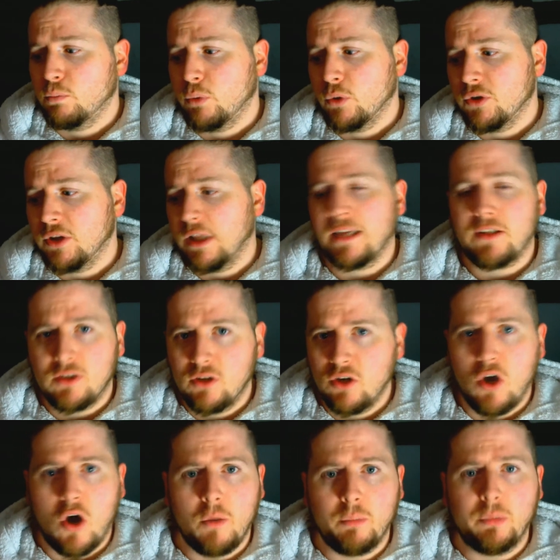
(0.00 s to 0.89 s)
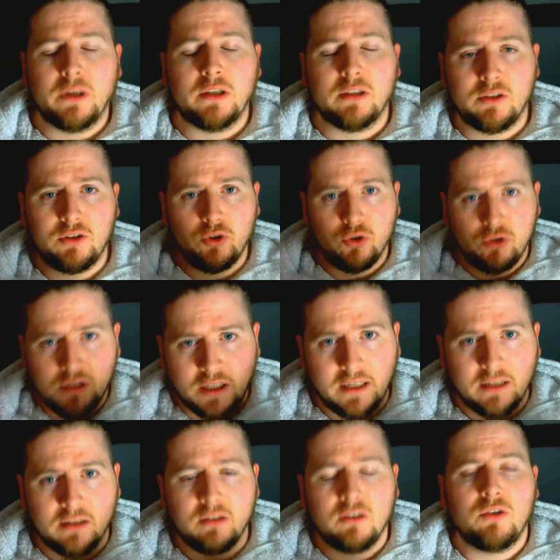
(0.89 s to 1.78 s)
But let's not be sucked
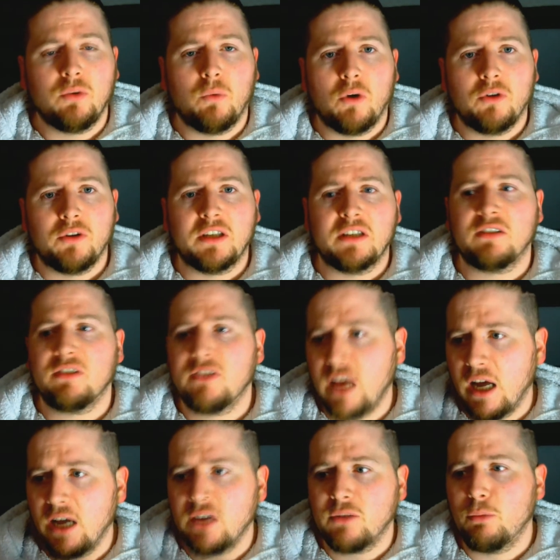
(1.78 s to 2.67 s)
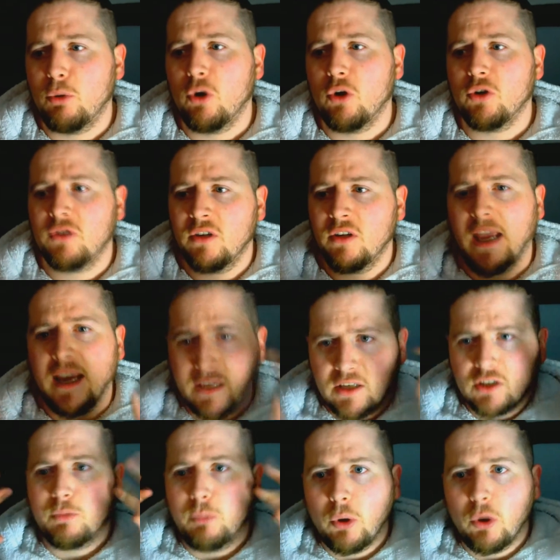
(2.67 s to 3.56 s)
into what these Sky Sports
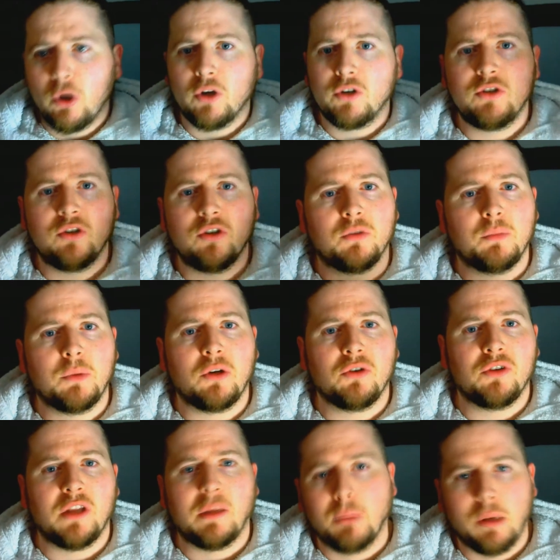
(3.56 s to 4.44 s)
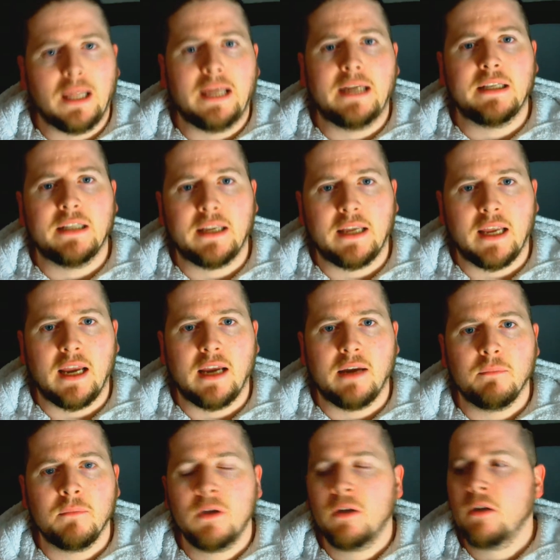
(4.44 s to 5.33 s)
experts, just because they played in the
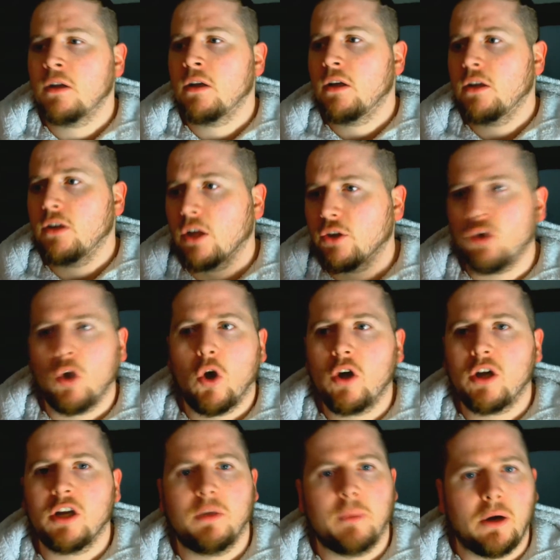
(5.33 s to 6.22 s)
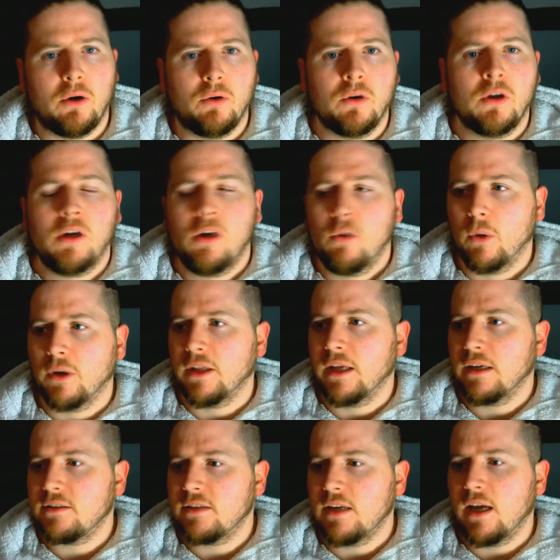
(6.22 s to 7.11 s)
game, are talking about
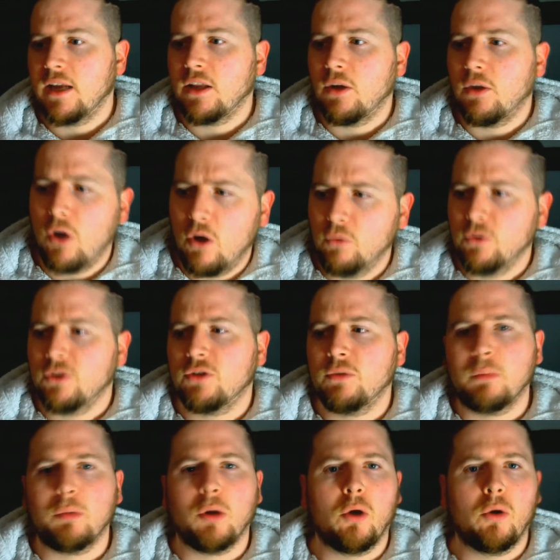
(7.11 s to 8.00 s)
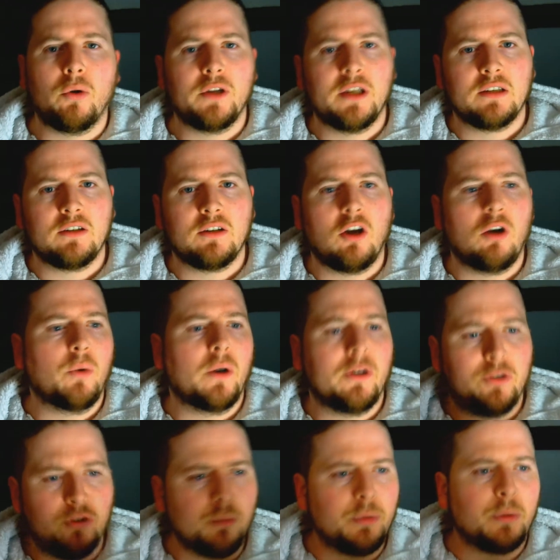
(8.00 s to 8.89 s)
when they're saying that, well, we should be blowing these lot
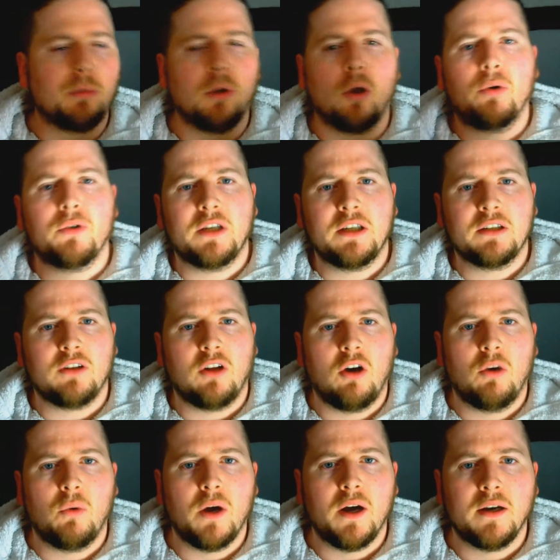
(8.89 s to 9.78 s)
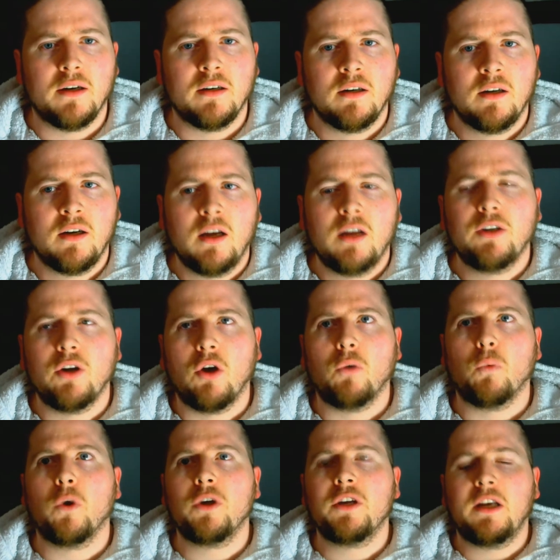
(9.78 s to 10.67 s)
away. Should be blowing these lot away.
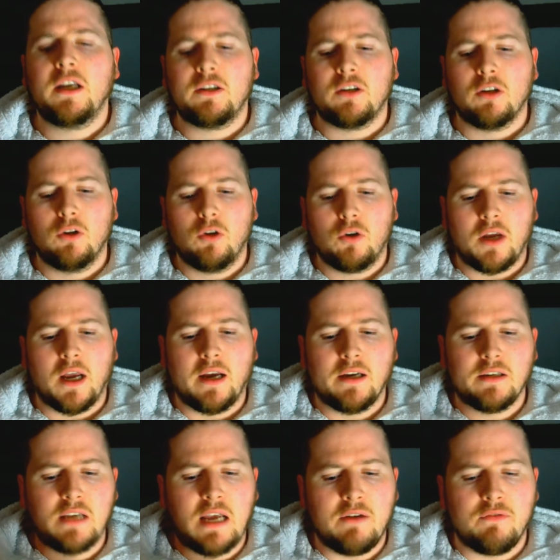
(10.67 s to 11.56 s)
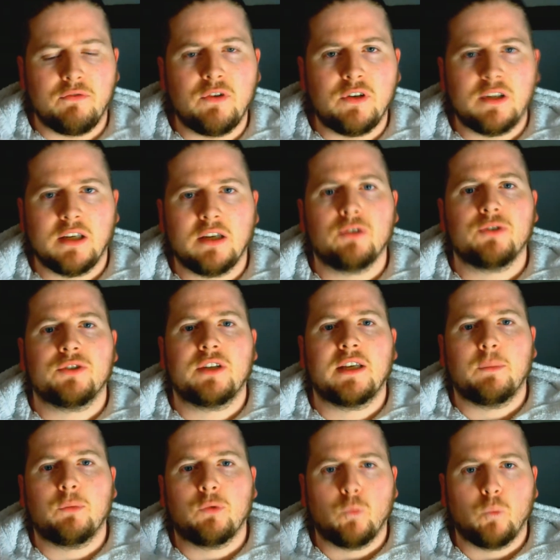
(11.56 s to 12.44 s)
No, what you need to look at is every single
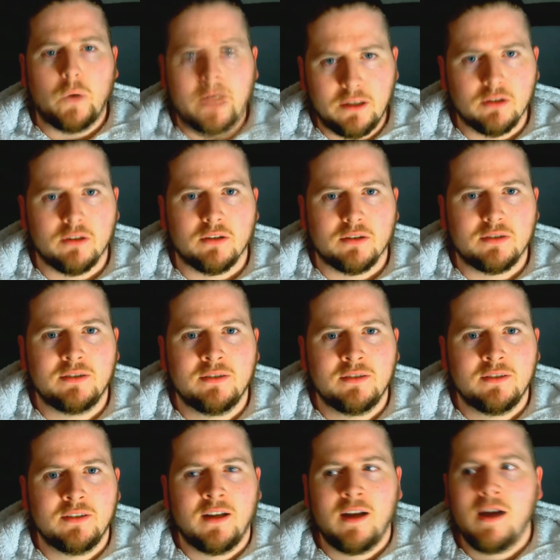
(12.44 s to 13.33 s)
team's weakness.